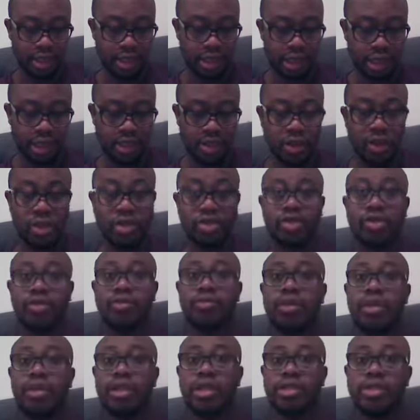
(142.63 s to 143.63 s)
also
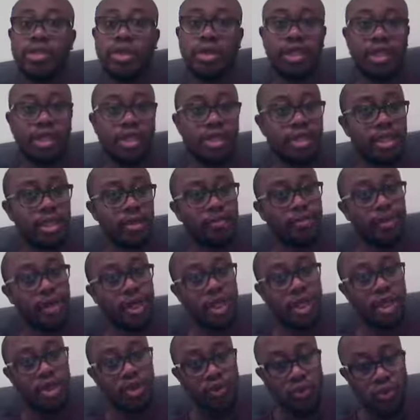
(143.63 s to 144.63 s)
monitor the
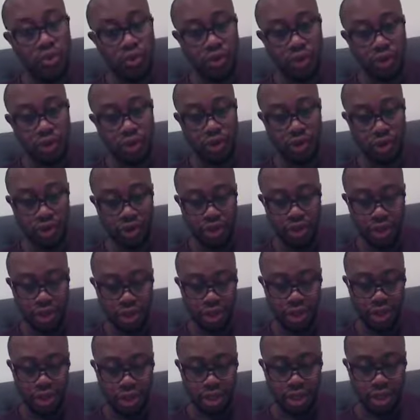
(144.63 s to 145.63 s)
CPU,
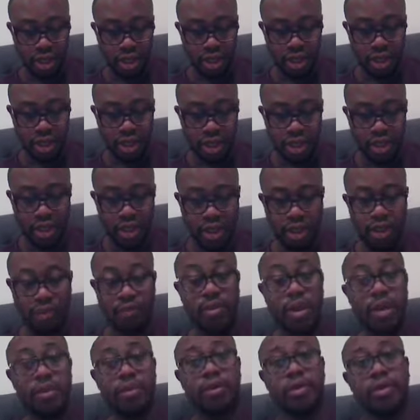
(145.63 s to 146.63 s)
it
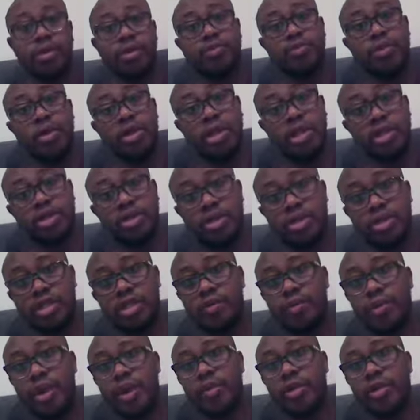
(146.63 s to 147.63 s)
monitor the
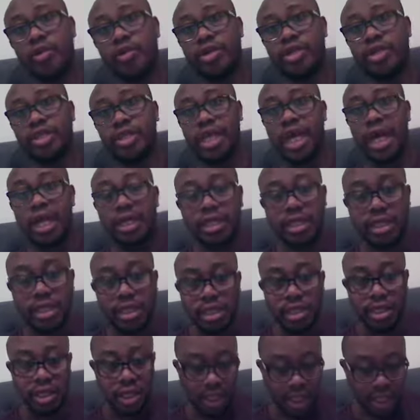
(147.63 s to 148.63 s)
memory
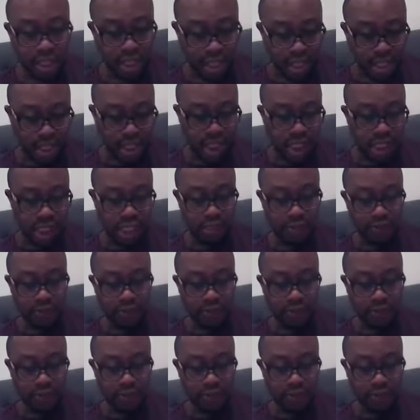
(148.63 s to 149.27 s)
stats. It